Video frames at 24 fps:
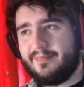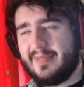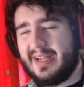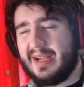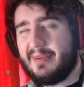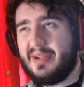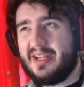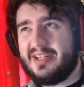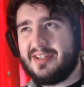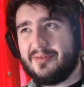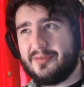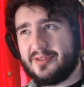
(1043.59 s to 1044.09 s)
I
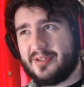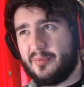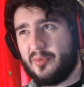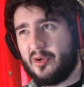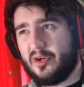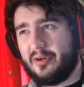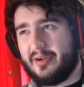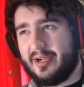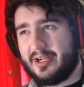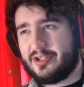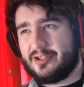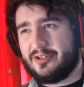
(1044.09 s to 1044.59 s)
might do it
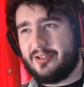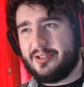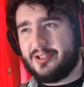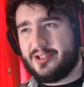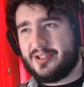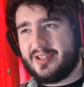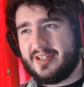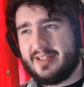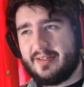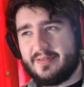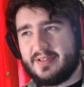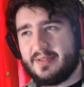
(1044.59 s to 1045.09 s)
tomorrow actually,
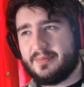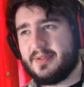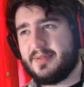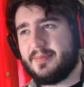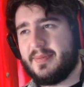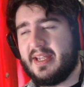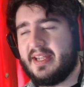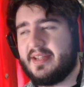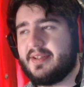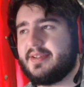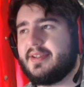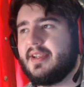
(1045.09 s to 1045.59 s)
just to give some
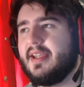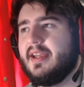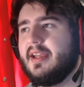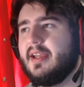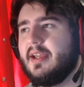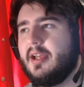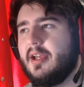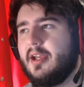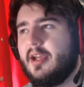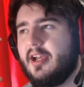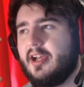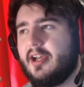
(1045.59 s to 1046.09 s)
space,
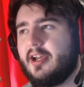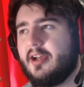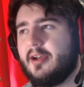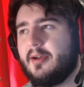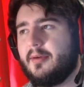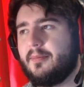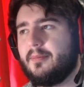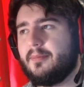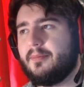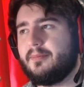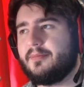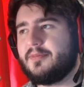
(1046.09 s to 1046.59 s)

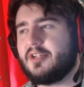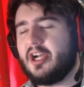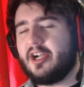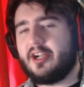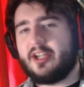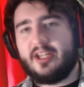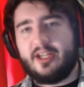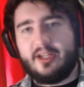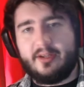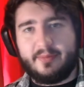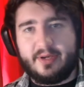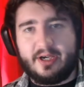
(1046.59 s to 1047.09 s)

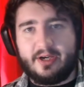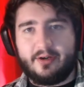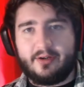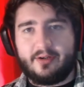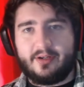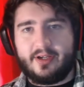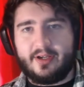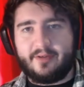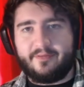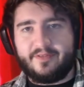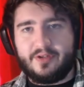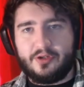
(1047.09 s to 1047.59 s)
talking about
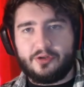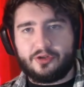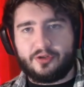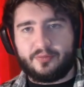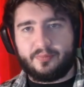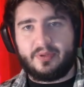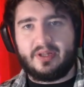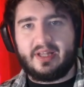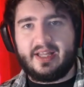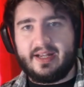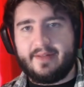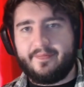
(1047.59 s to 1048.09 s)
a future
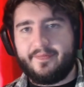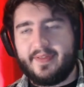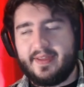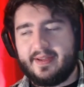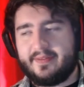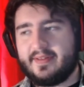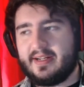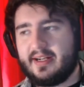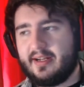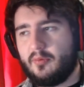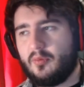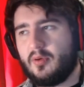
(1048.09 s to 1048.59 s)
plan
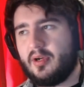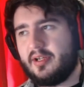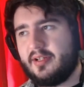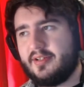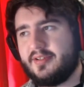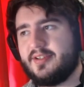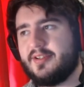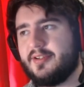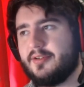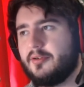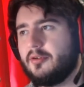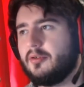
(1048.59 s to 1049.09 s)
thing that I want to
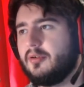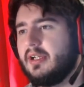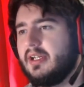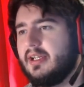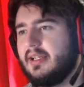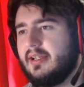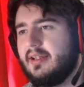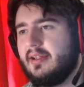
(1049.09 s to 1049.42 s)
do.